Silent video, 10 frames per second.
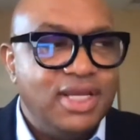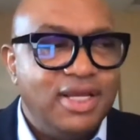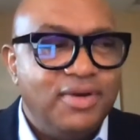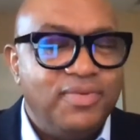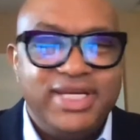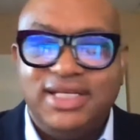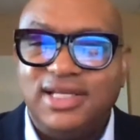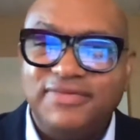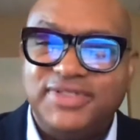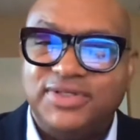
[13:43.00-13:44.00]
What he
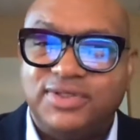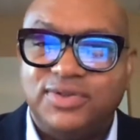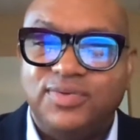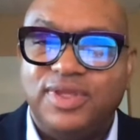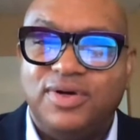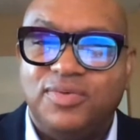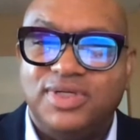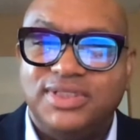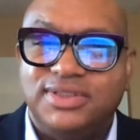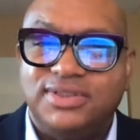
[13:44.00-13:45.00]
loved to do, though,
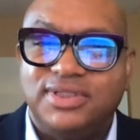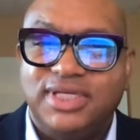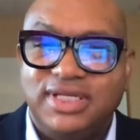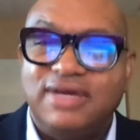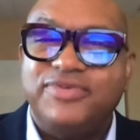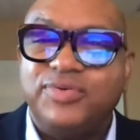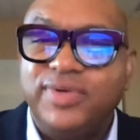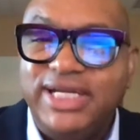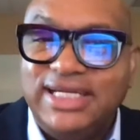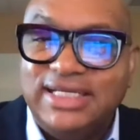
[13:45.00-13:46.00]
was he loved to
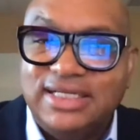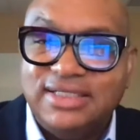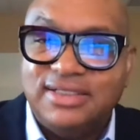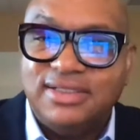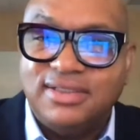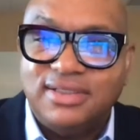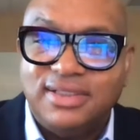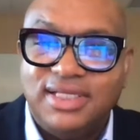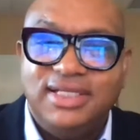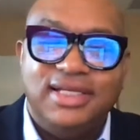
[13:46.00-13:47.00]
read.
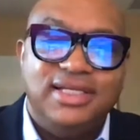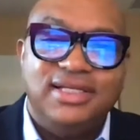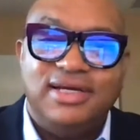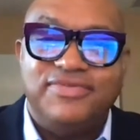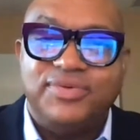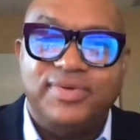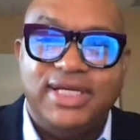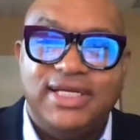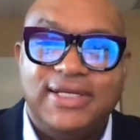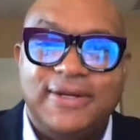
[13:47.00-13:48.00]
He loved to
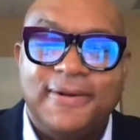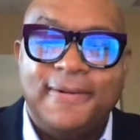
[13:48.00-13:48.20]
read.